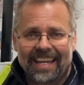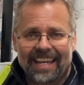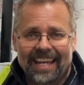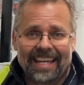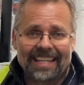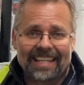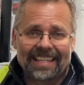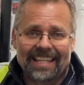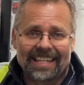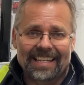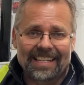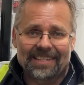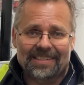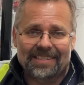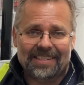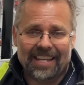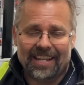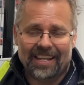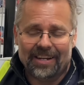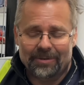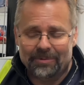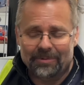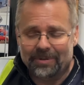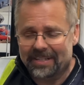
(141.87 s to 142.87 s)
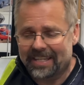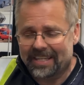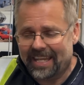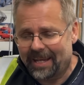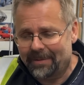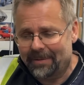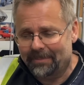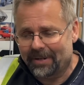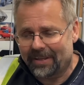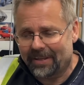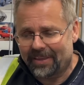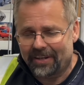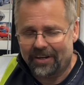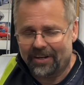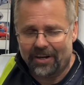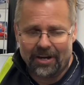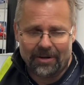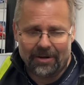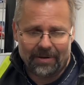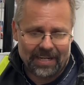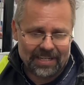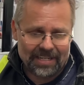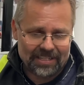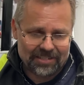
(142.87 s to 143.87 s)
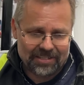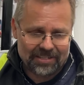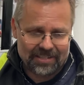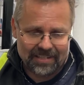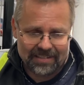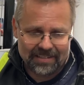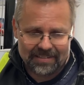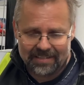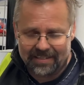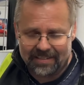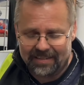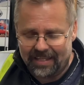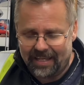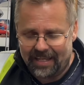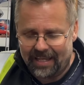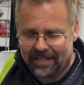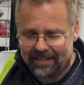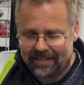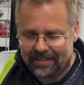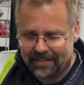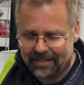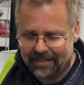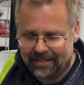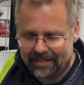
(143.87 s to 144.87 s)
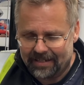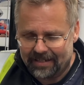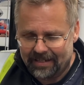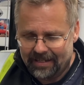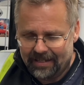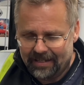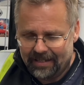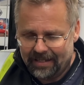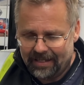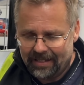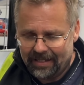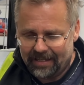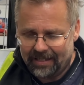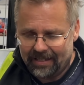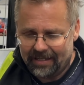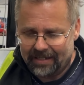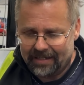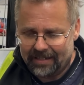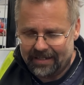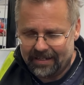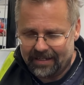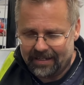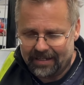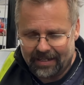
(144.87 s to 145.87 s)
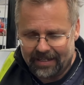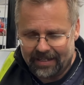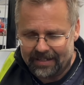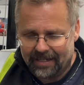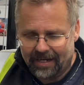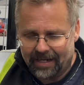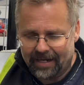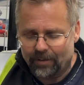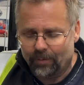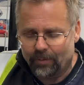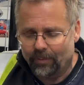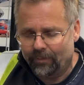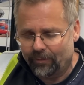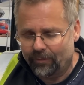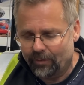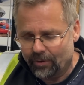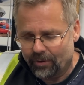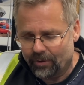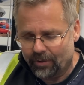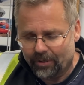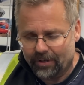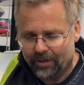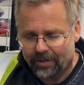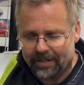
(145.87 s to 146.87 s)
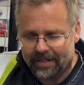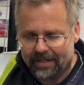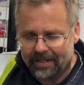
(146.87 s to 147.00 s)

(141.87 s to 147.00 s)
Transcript: And then he said, Oh, it came with an RH this and that and and uh, a 904.